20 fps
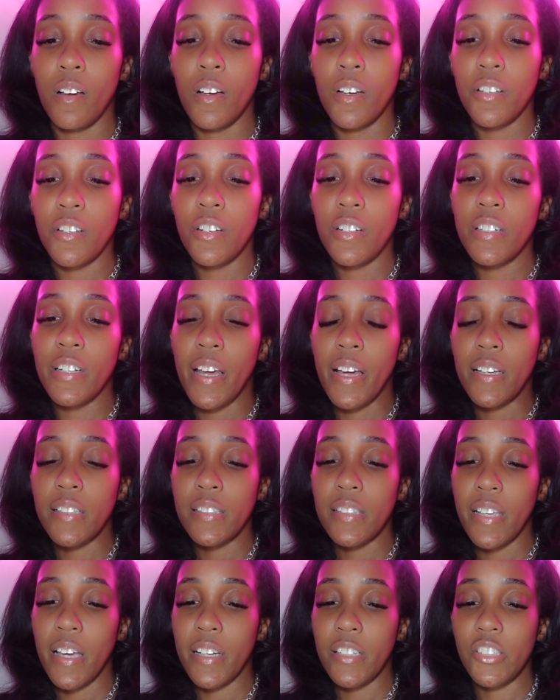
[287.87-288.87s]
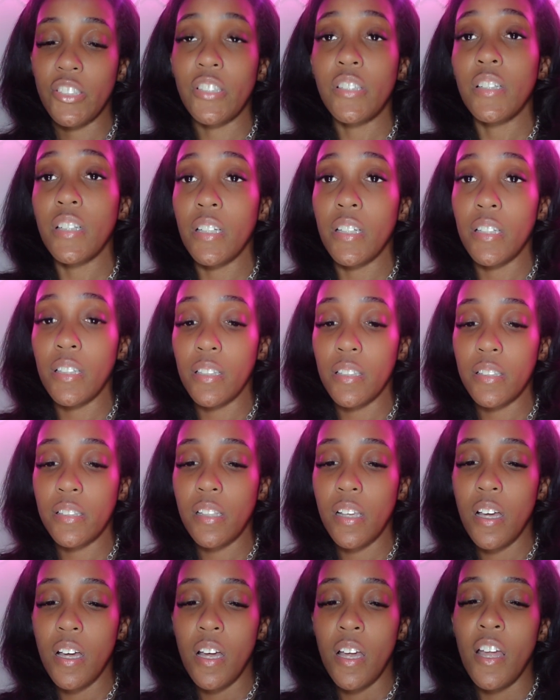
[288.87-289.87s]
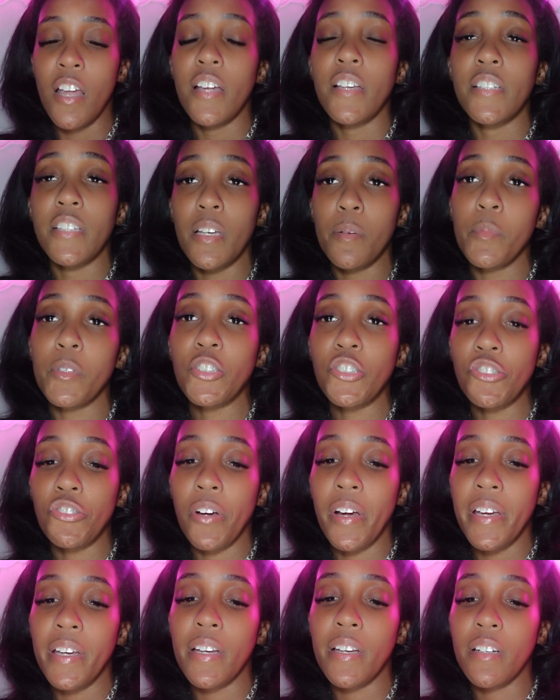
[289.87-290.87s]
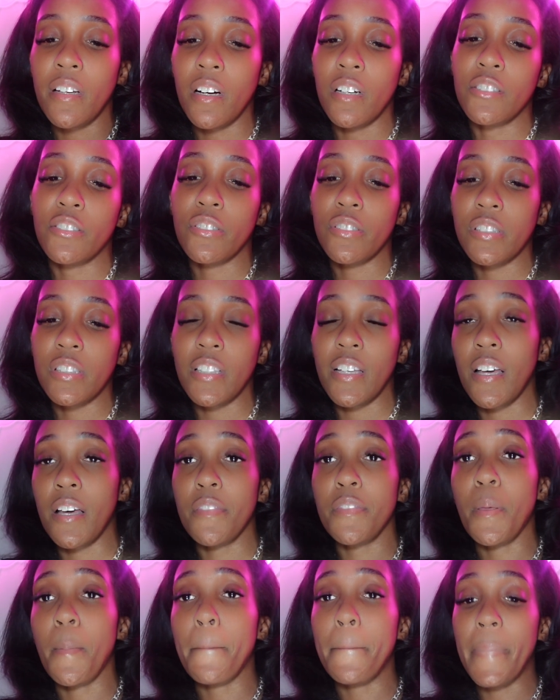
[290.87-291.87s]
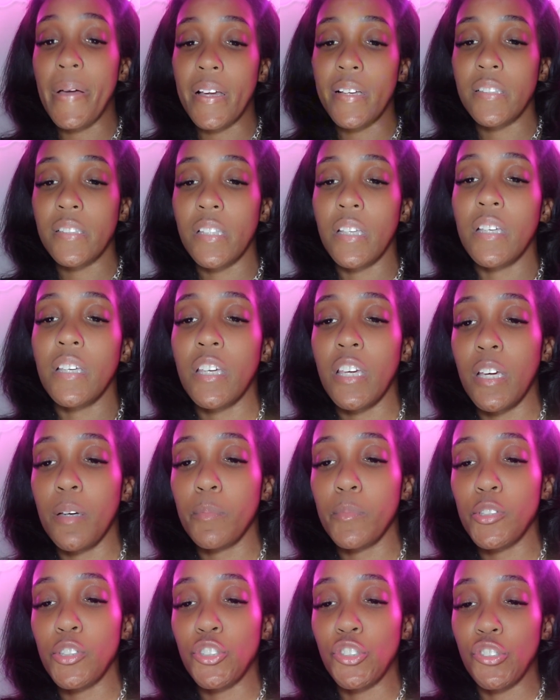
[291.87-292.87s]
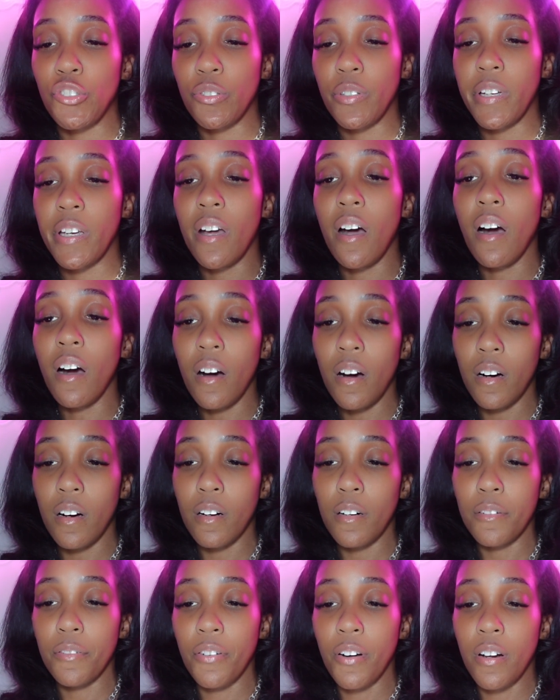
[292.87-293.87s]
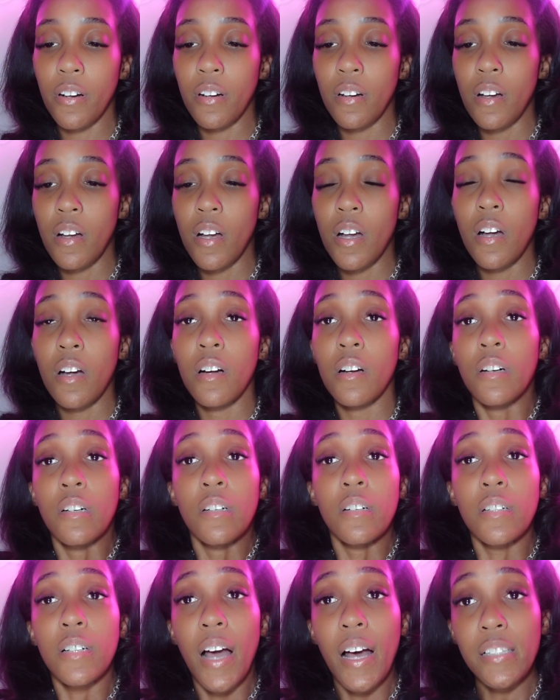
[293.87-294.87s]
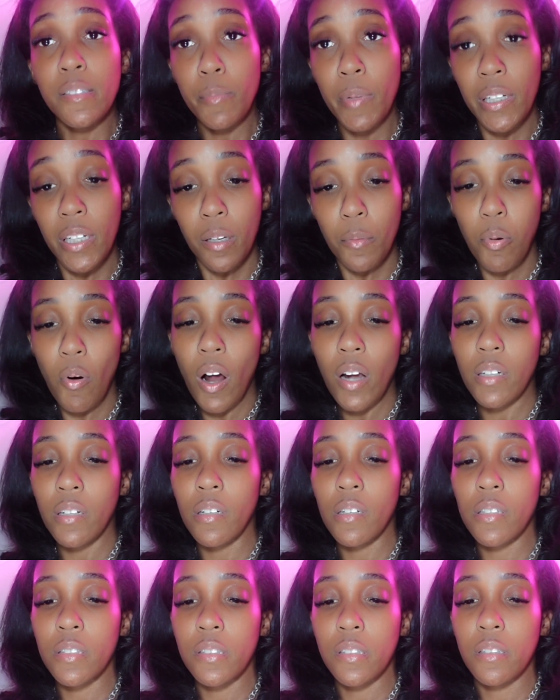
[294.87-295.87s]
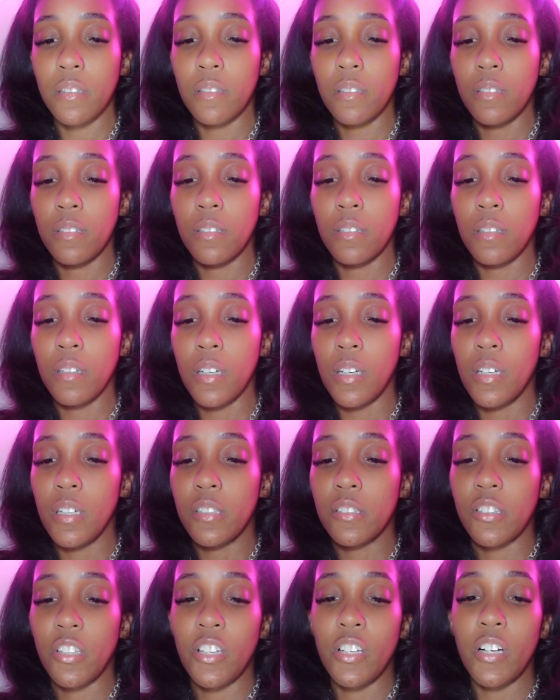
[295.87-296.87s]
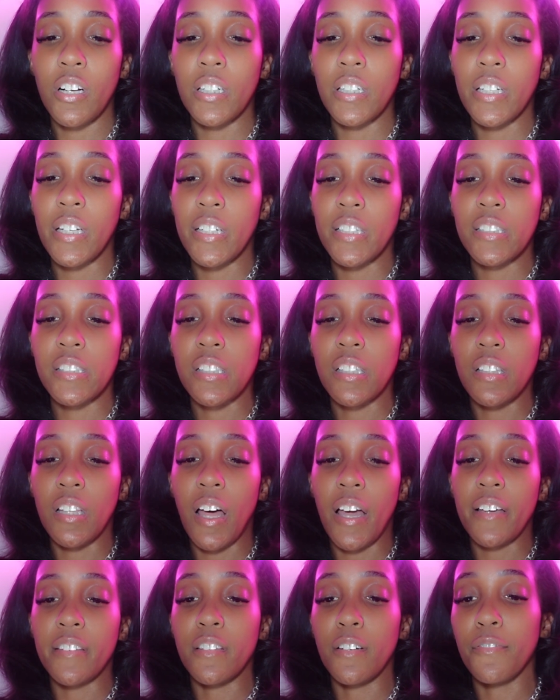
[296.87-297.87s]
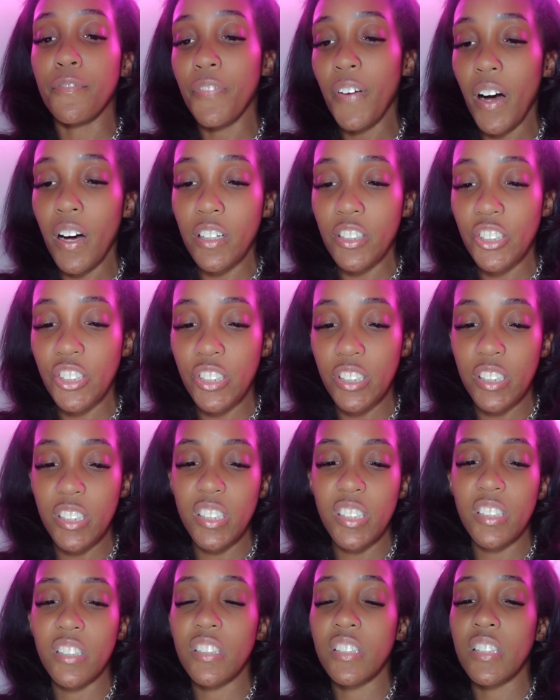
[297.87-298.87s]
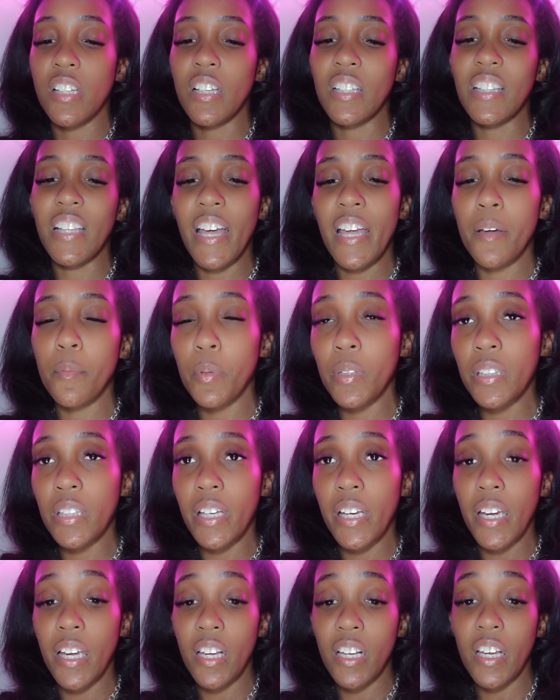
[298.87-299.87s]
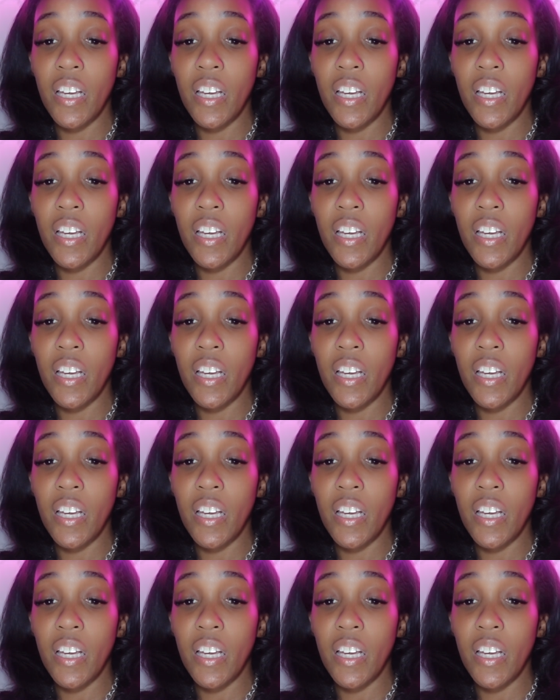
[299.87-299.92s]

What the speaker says: Your next section is demonstrate and understand the basic chemistry of cosmetic products. So you're going to get into like the functions, labeling,